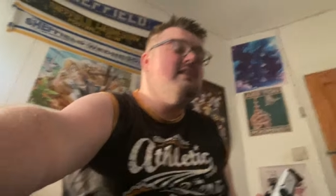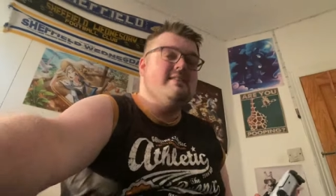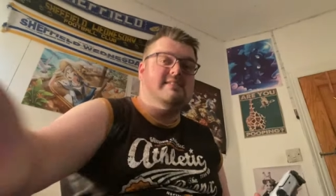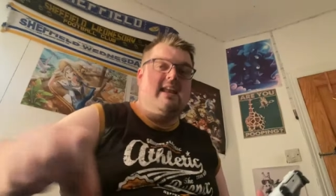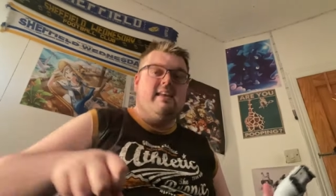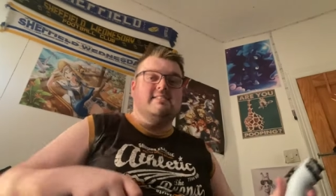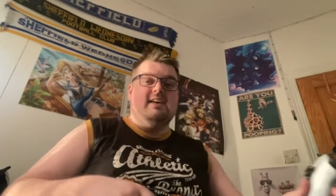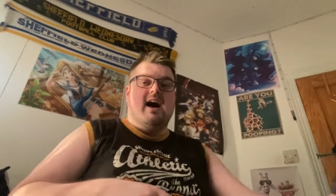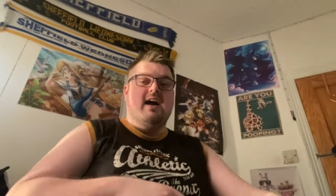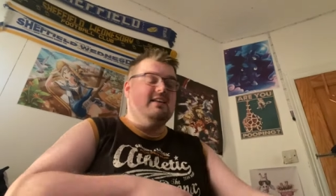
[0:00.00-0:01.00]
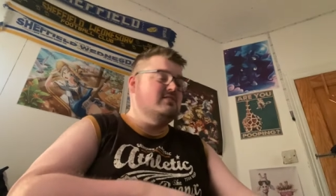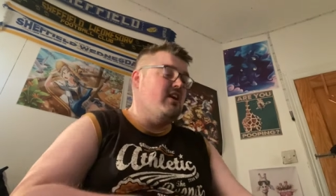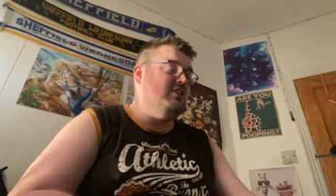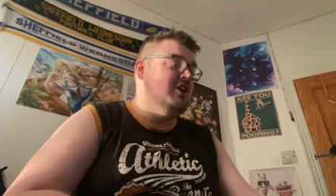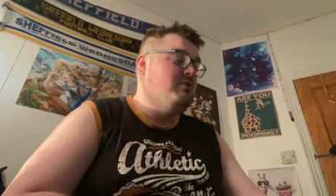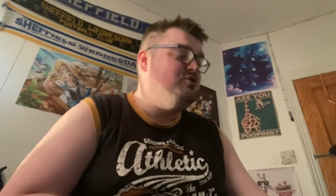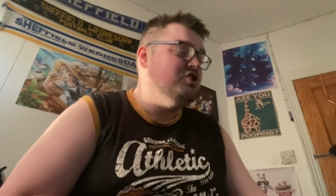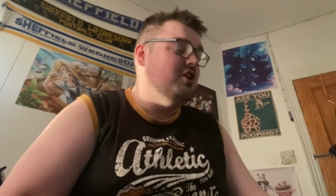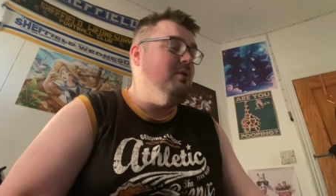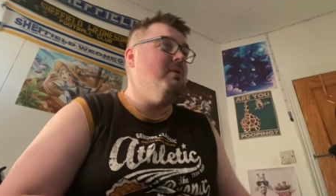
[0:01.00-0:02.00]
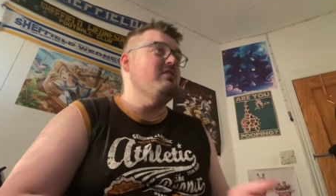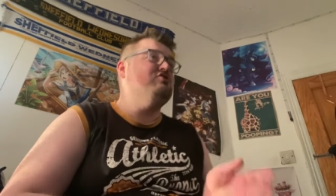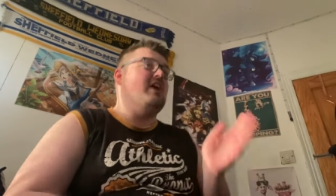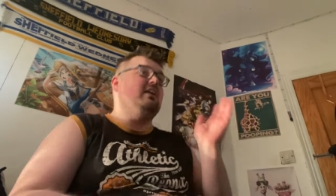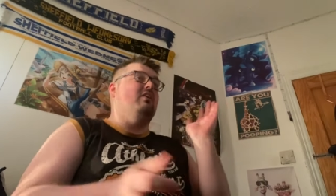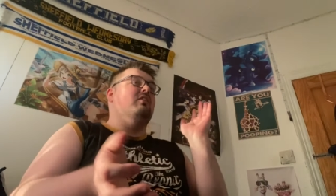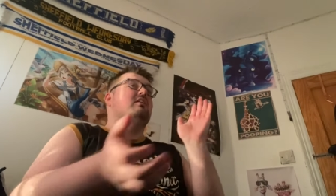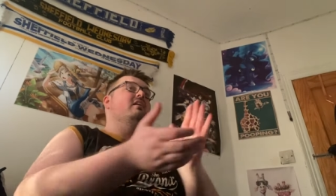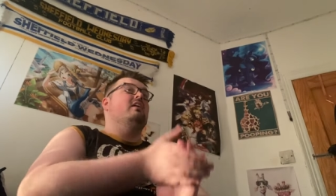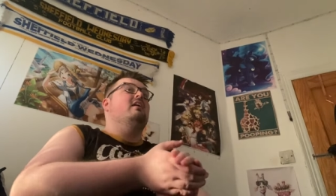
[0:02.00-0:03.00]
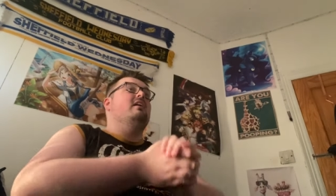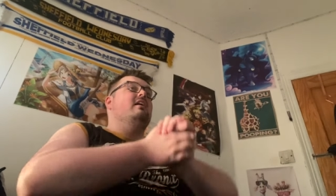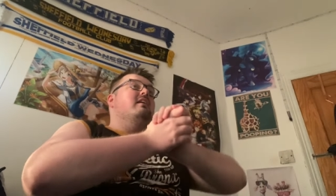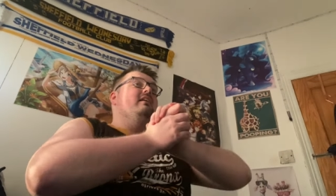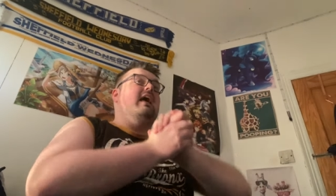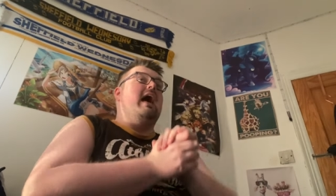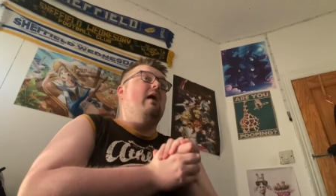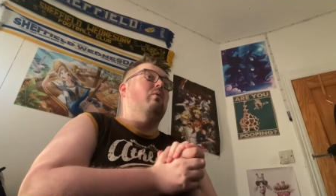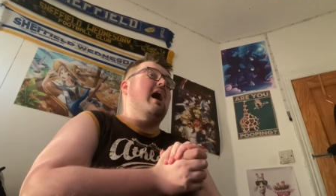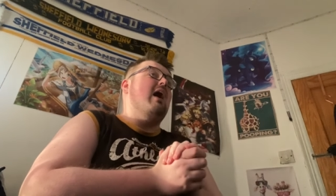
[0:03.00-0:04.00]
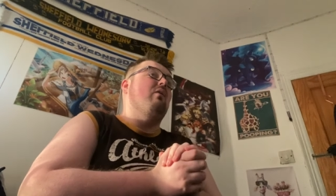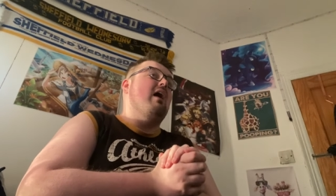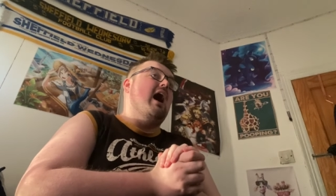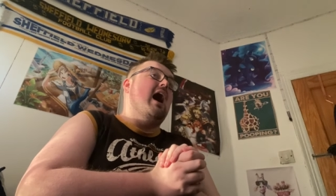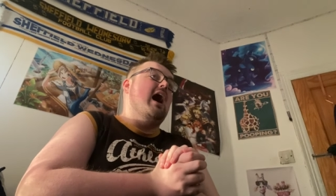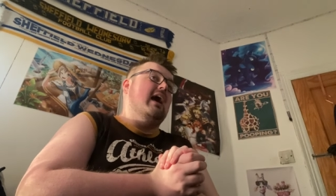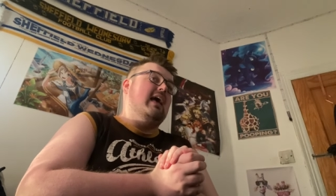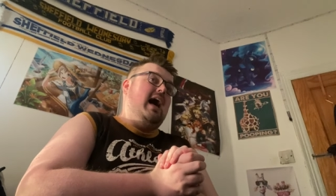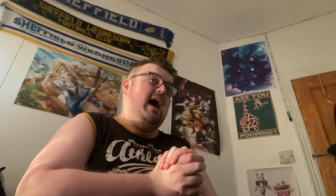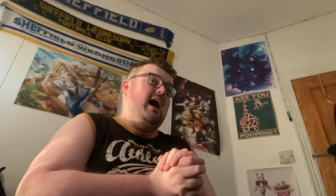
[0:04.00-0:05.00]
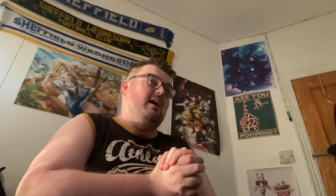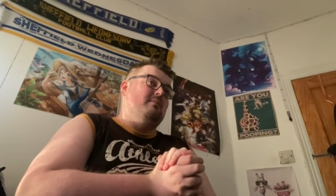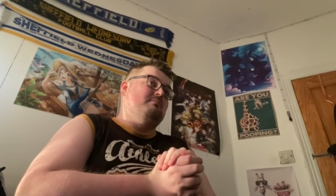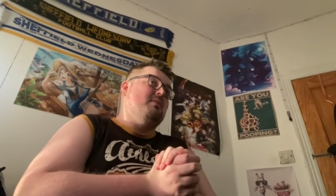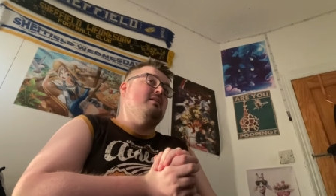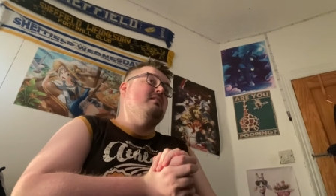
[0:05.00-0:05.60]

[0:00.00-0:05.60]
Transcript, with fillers: Zeddy Sai's YouTube channel. Yeah, wow. I am